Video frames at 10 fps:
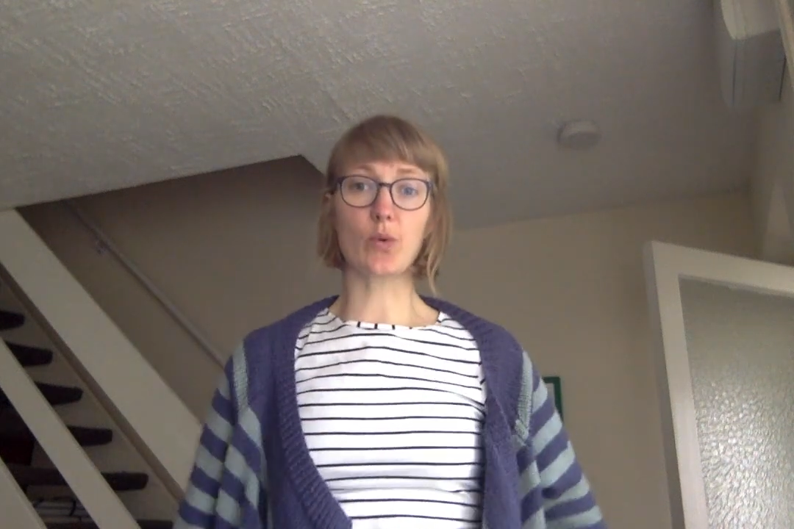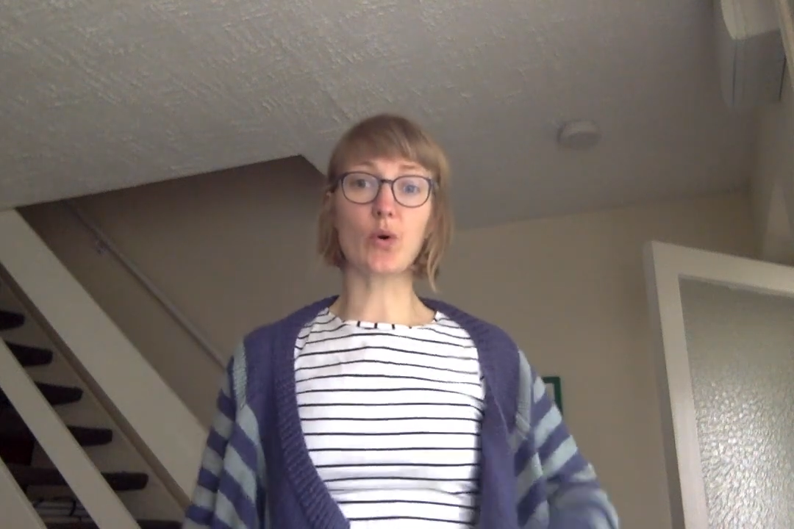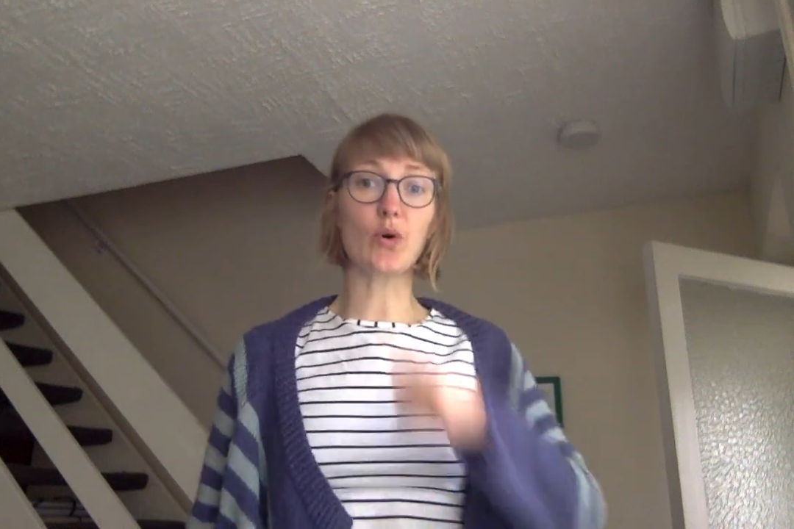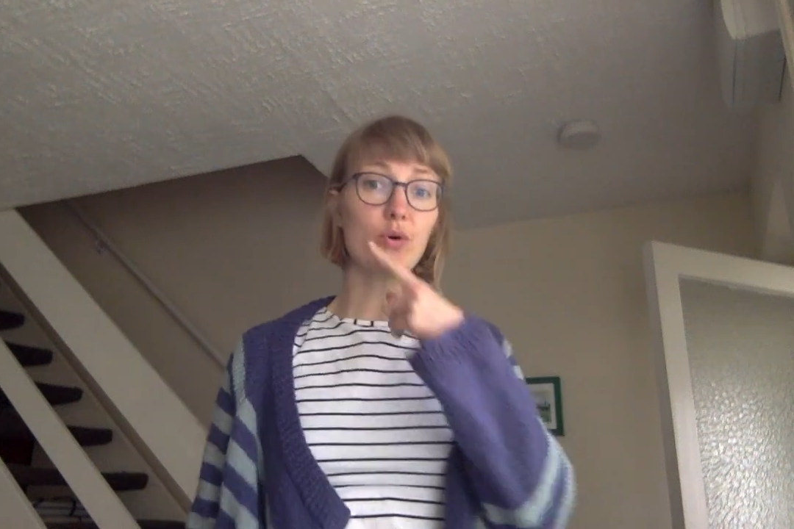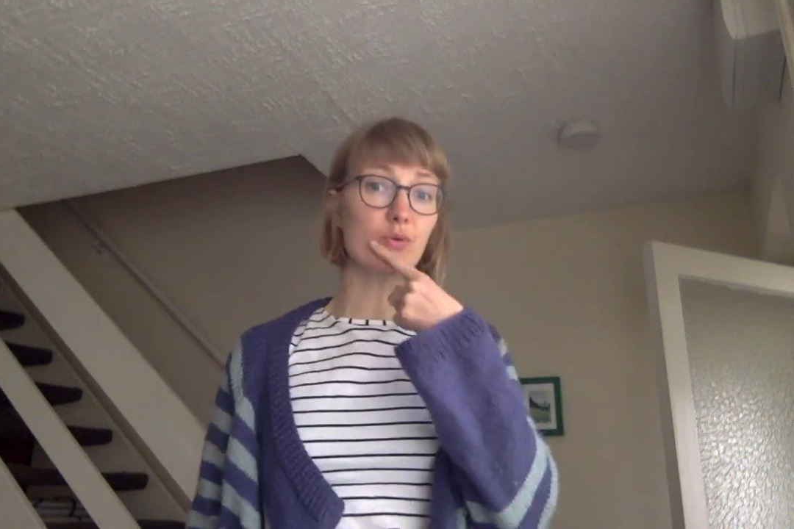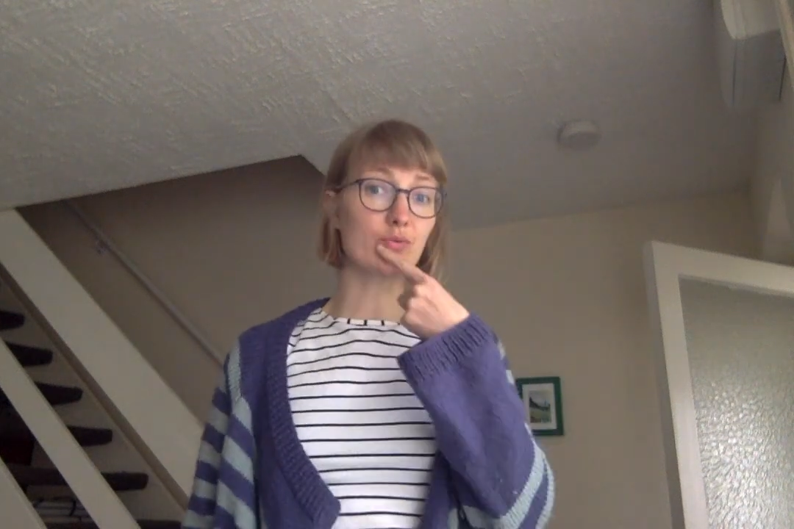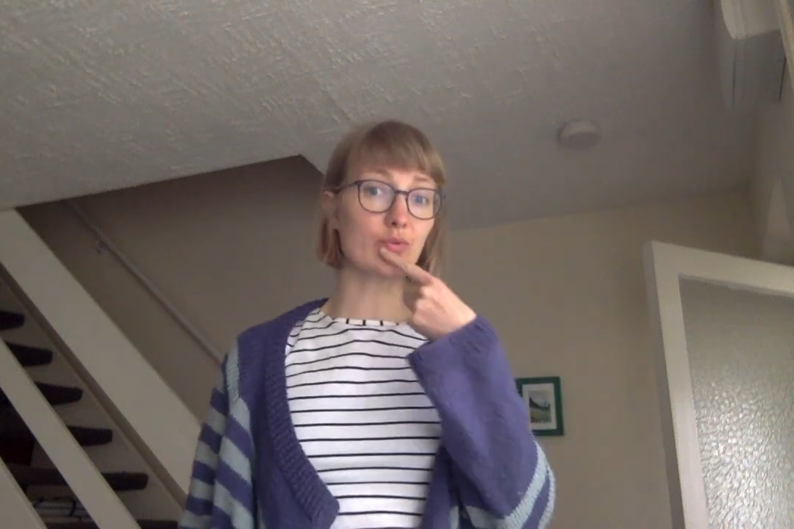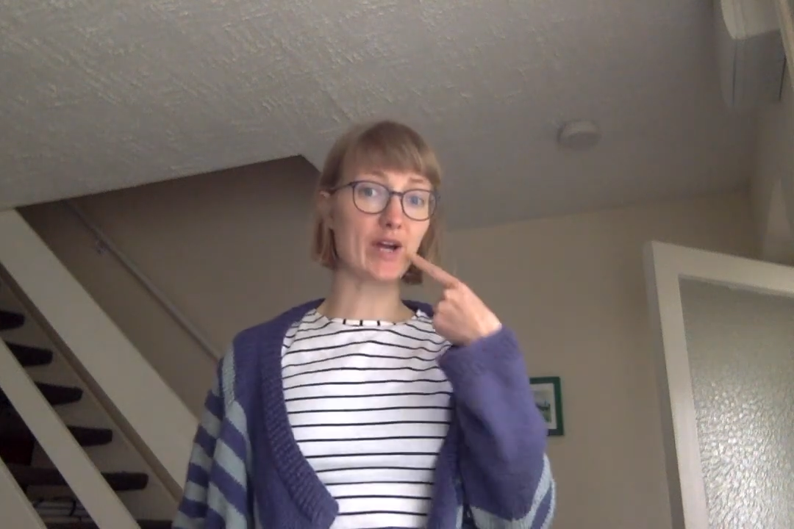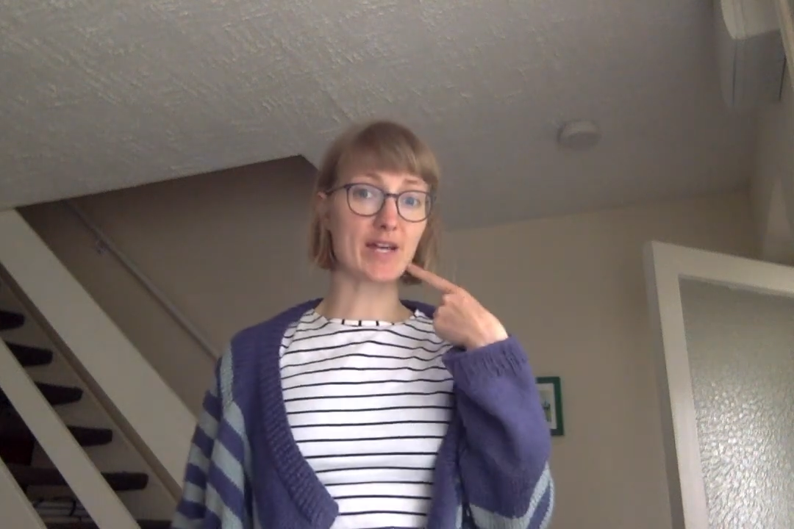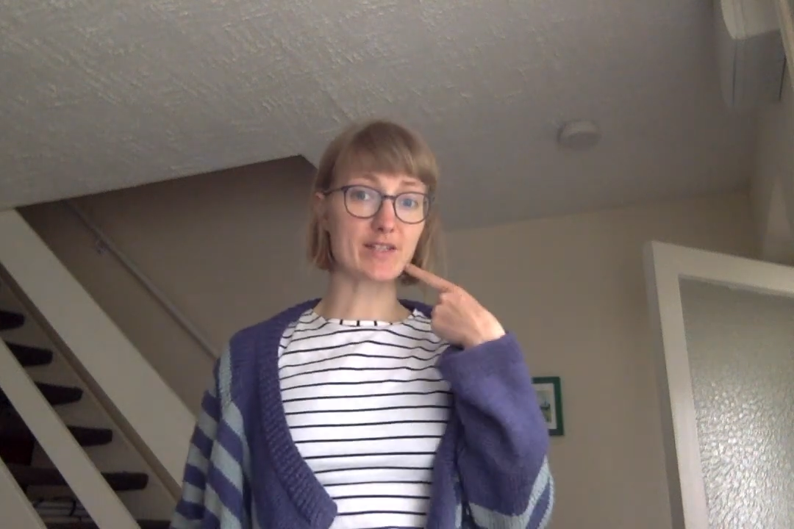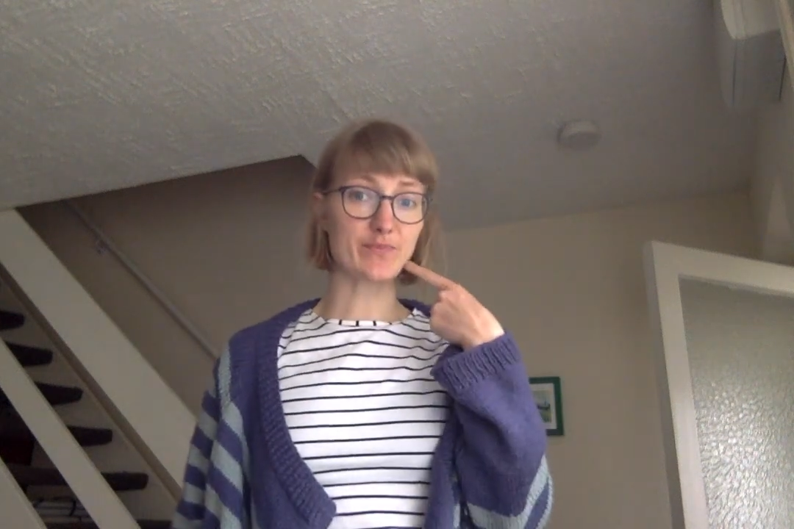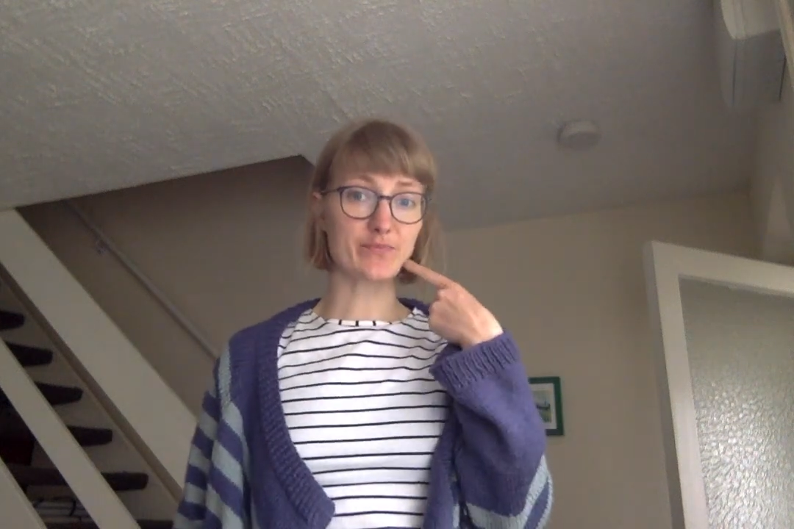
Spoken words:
wore red.